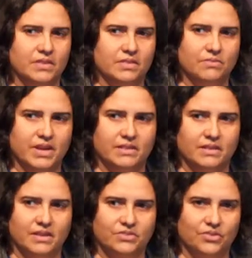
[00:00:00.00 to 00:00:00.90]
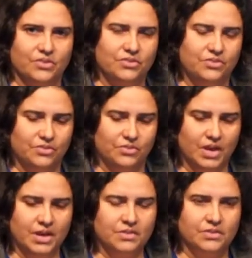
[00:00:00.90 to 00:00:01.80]
And the reason I showed you
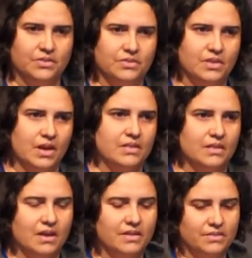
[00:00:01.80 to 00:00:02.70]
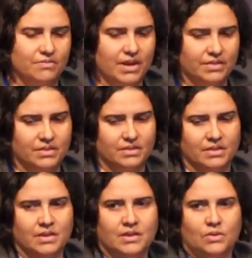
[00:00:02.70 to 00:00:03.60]
those slides around the